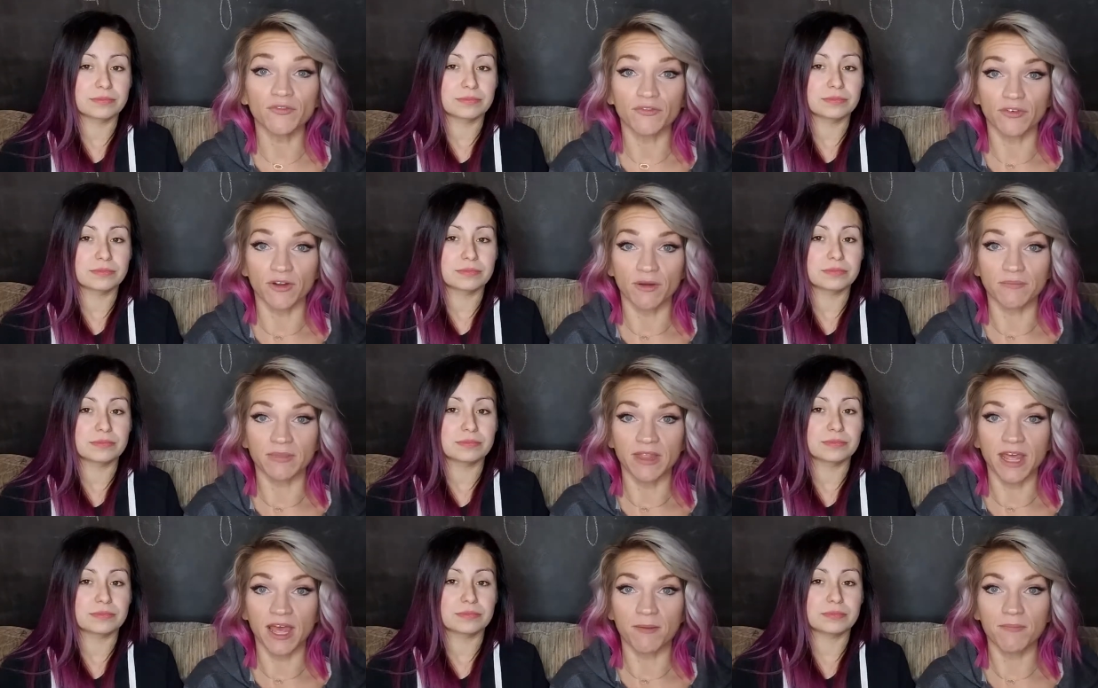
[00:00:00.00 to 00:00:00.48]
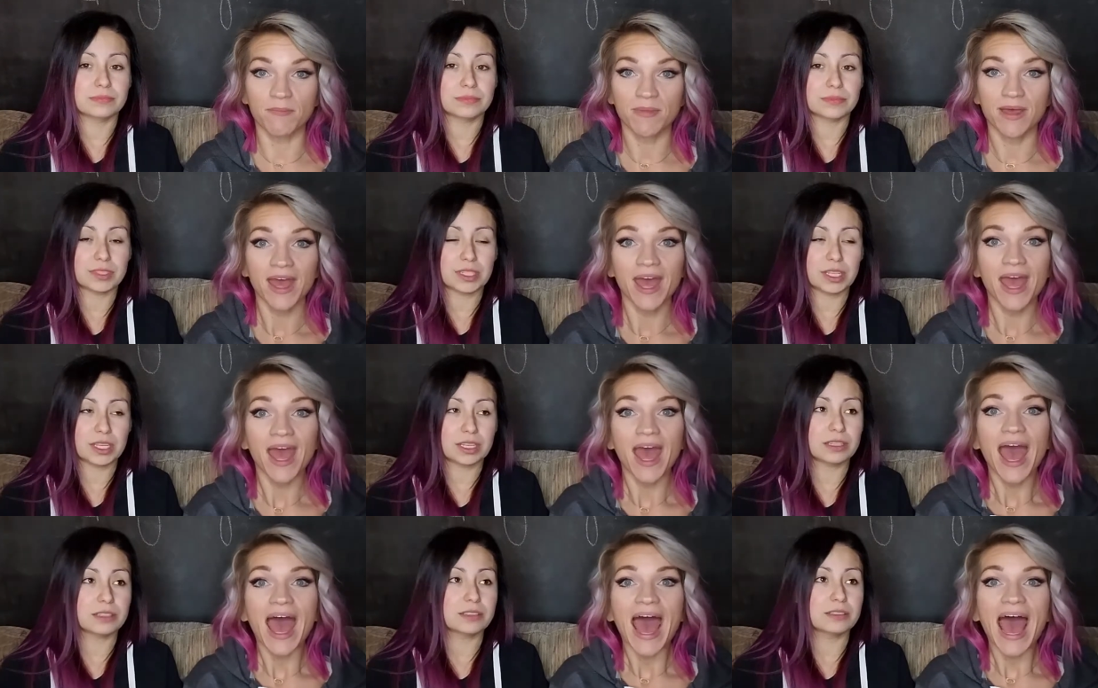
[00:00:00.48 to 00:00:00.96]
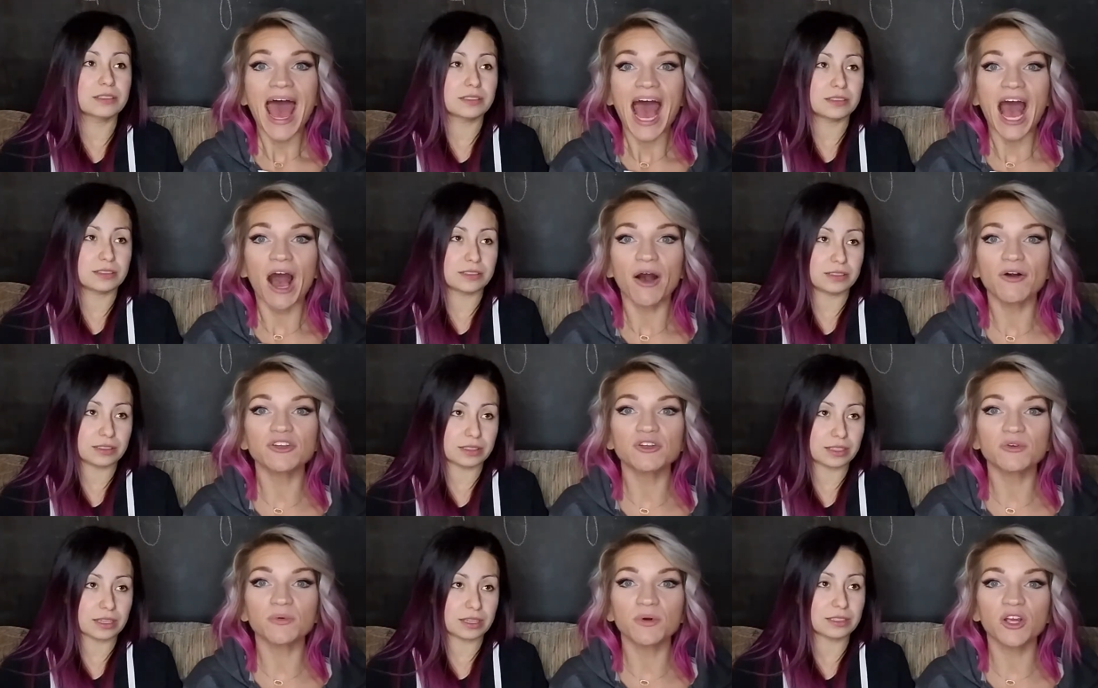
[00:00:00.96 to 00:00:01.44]
Speaker 1: from them,
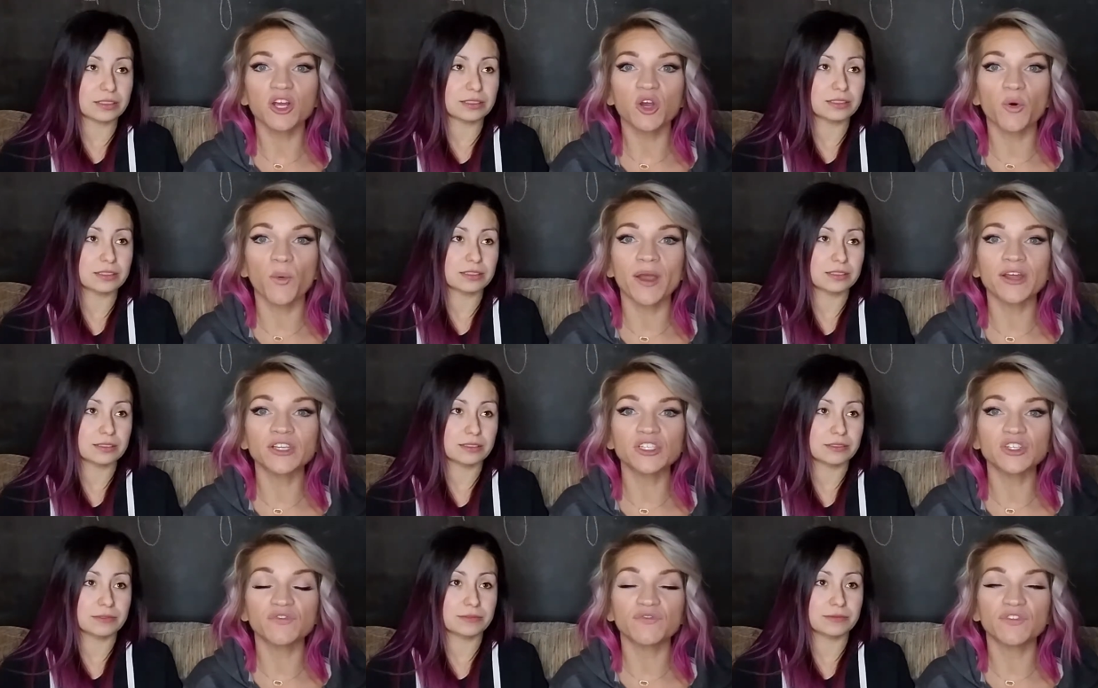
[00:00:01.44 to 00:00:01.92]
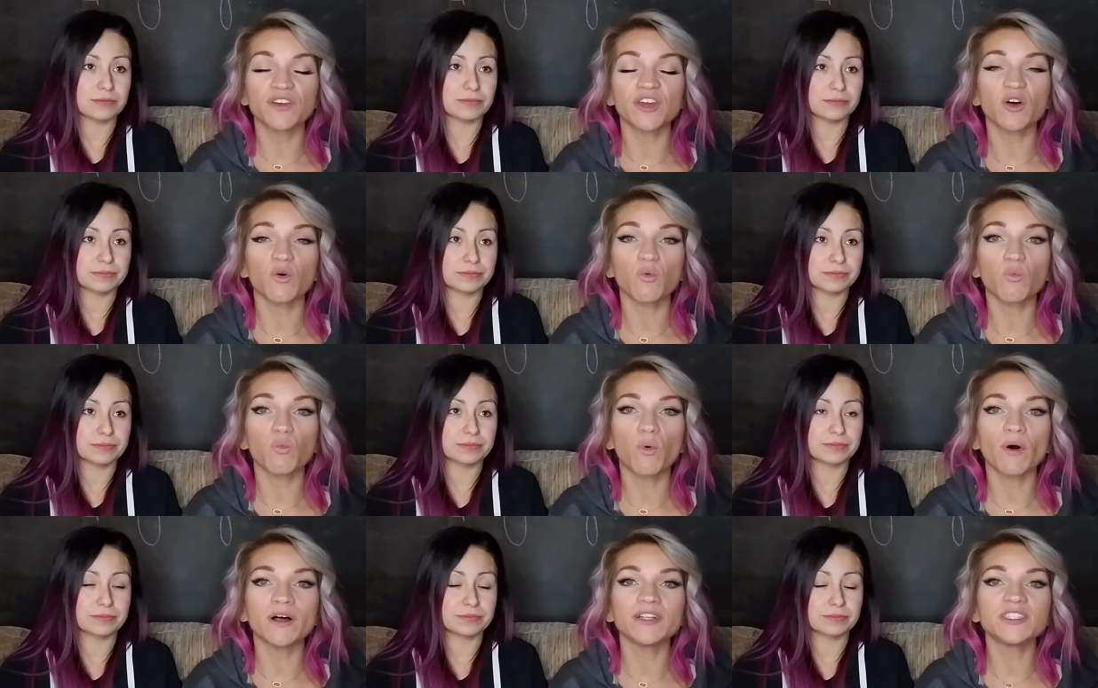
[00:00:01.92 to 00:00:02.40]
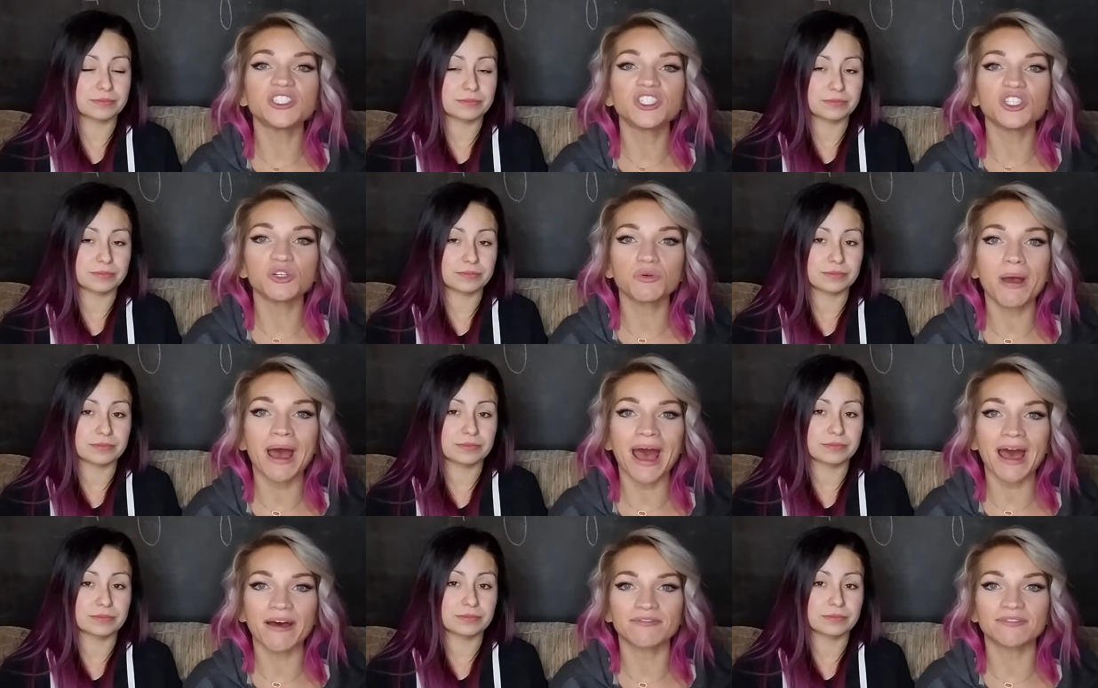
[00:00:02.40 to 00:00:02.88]
how yes. you are going to feel once
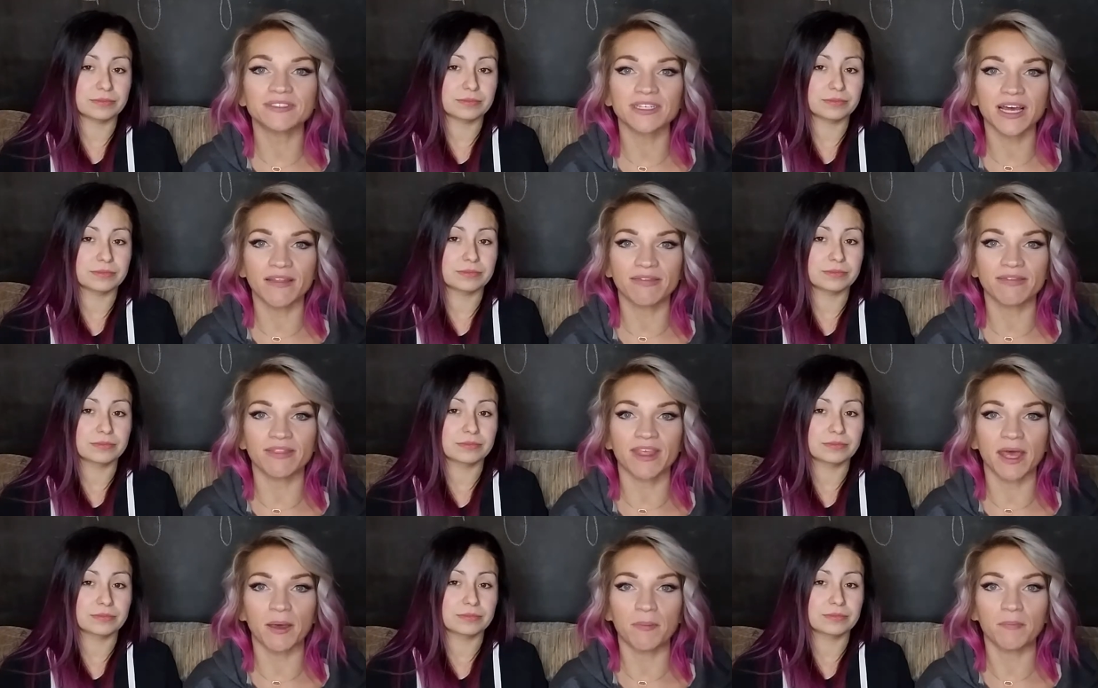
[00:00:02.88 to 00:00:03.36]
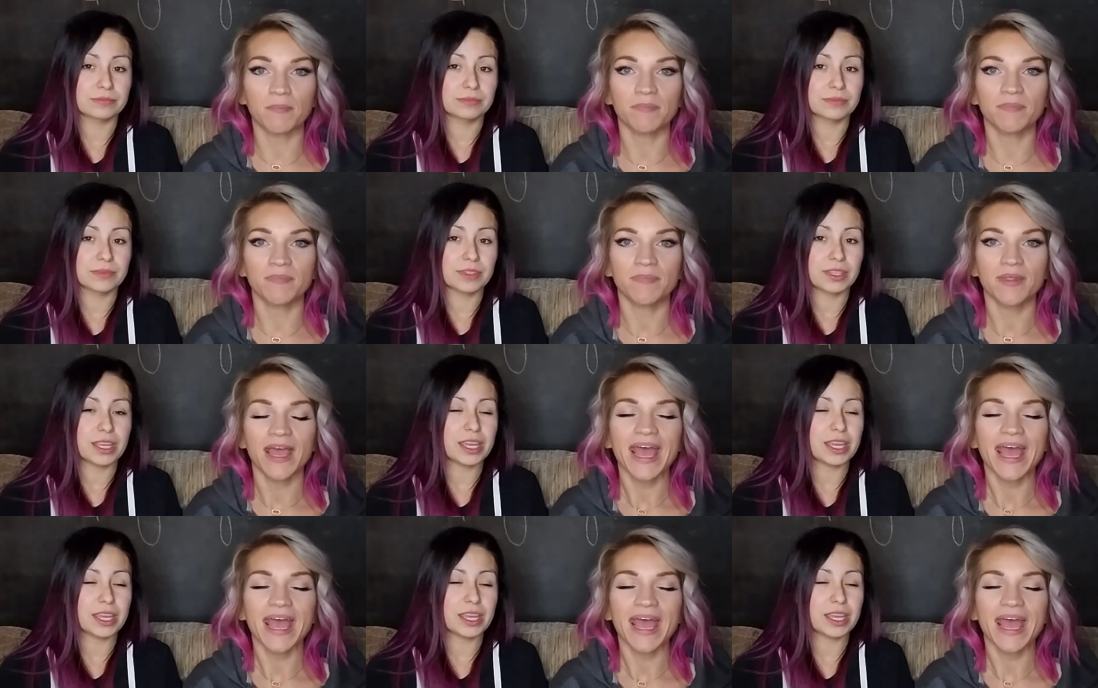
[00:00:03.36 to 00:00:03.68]
you have done them.